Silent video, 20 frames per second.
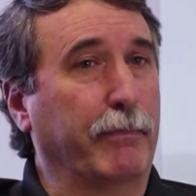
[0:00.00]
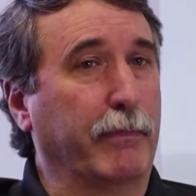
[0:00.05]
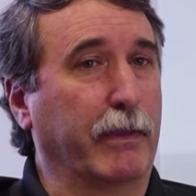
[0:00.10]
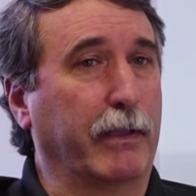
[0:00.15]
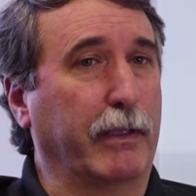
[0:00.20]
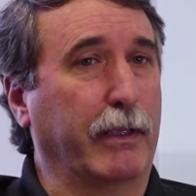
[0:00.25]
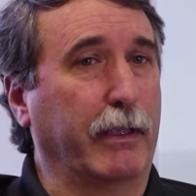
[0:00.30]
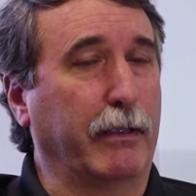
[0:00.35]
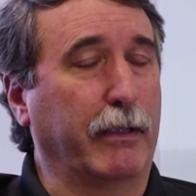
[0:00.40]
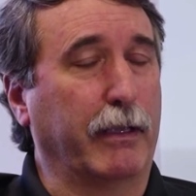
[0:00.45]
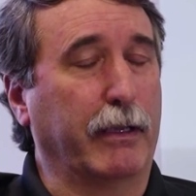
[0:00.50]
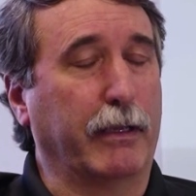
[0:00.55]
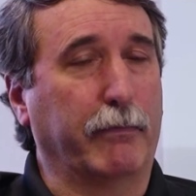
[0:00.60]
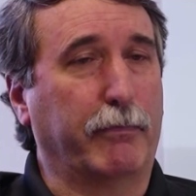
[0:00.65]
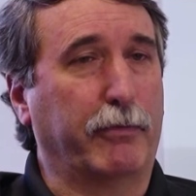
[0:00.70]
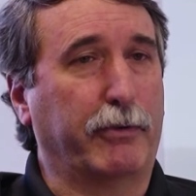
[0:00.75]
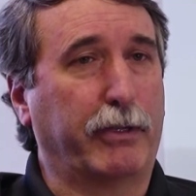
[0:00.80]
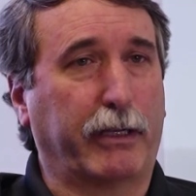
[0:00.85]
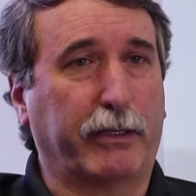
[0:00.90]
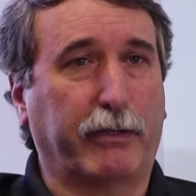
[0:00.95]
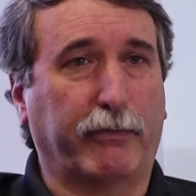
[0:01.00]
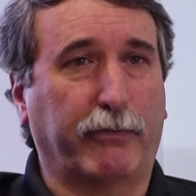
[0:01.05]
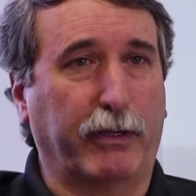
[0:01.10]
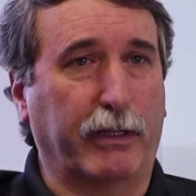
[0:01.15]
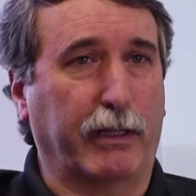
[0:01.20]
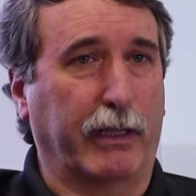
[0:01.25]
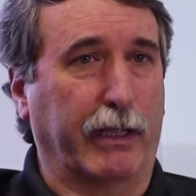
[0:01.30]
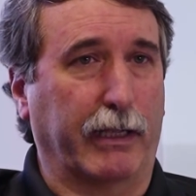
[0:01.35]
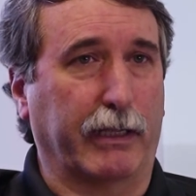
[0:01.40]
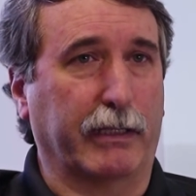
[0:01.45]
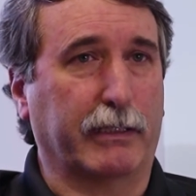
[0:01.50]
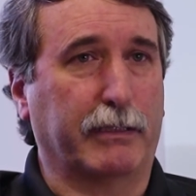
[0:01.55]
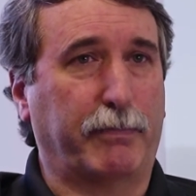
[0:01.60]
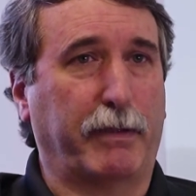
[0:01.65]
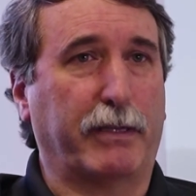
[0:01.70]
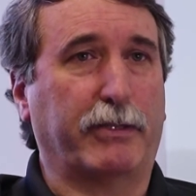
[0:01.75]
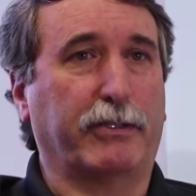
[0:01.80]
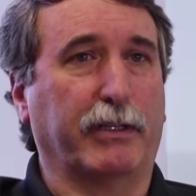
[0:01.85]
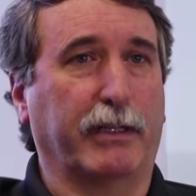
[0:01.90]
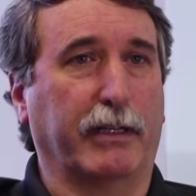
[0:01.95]
The protective relaying
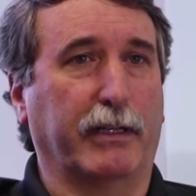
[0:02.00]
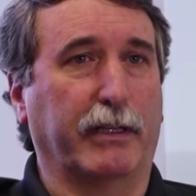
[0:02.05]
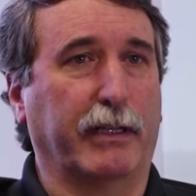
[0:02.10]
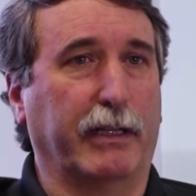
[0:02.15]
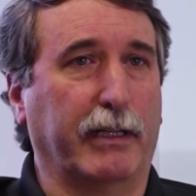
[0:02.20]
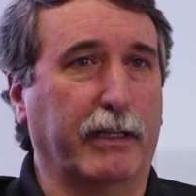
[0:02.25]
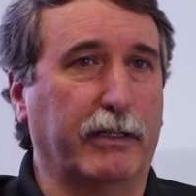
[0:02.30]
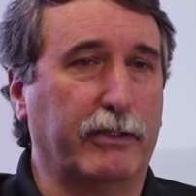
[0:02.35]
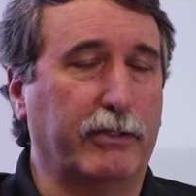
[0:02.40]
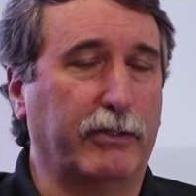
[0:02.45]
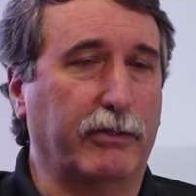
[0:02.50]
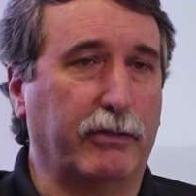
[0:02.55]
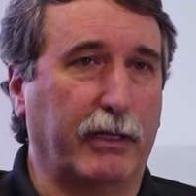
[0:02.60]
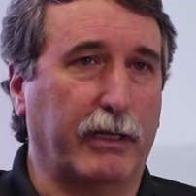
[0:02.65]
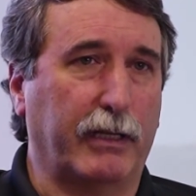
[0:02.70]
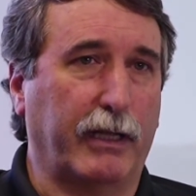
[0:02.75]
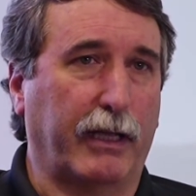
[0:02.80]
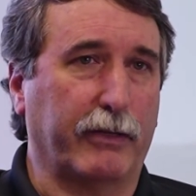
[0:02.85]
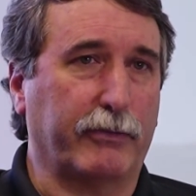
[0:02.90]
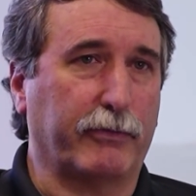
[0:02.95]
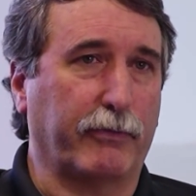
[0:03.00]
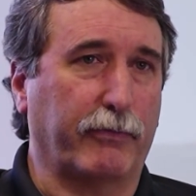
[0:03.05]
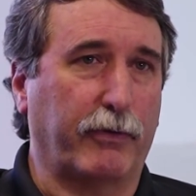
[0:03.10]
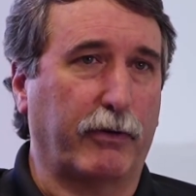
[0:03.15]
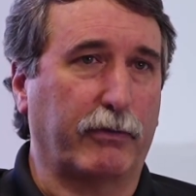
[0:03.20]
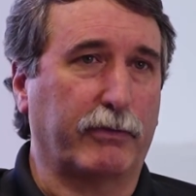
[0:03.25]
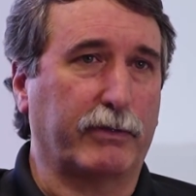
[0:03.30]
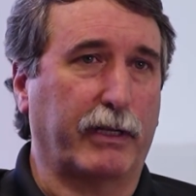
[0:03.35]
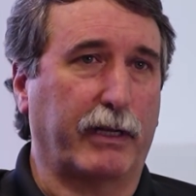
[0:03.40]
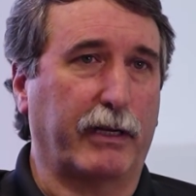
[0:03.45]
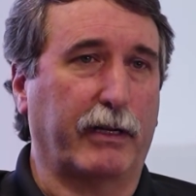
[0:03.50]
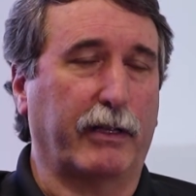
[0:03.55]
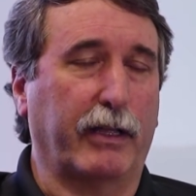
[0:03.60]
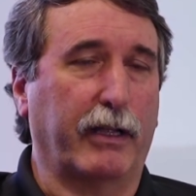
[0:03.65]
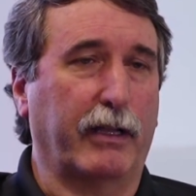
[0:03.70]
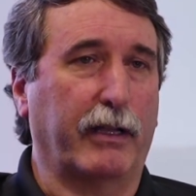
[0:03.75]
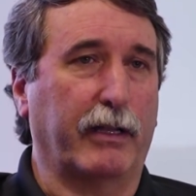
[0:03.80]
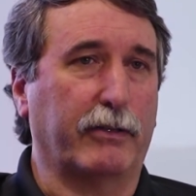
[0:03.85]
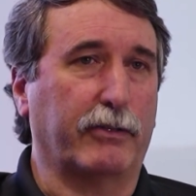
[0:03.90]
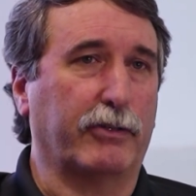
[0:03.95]
especially you need to have some folks there
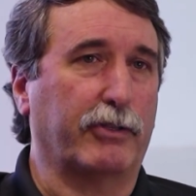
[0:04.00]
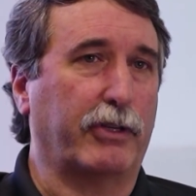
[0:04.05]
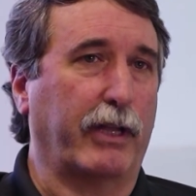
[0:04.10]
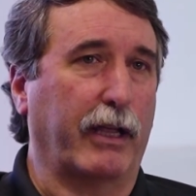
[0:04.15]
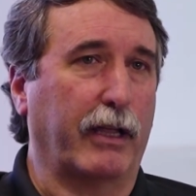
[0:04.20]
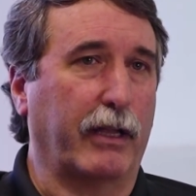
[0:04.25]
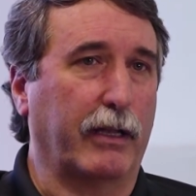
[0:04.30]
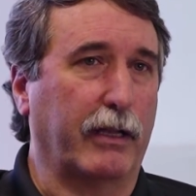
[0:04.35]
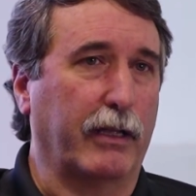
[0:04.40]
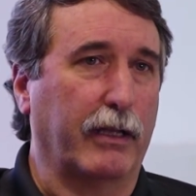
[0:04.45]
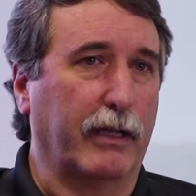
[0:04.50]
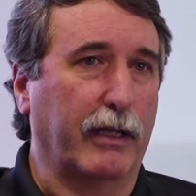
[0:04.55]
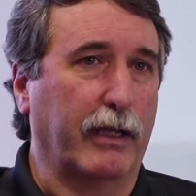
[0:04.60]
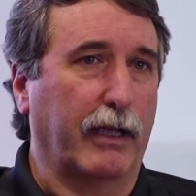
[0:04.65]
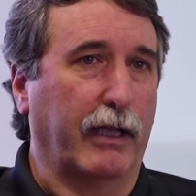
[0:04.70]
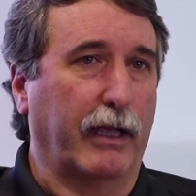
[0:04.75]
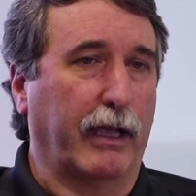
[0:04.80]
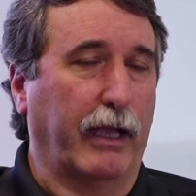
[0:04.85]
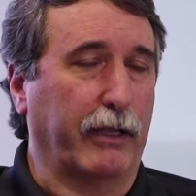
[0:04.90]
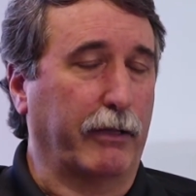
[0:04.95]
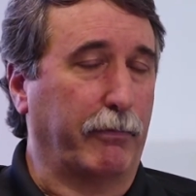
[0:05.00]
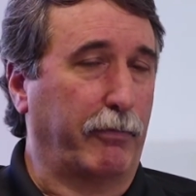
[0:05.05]
that understand how the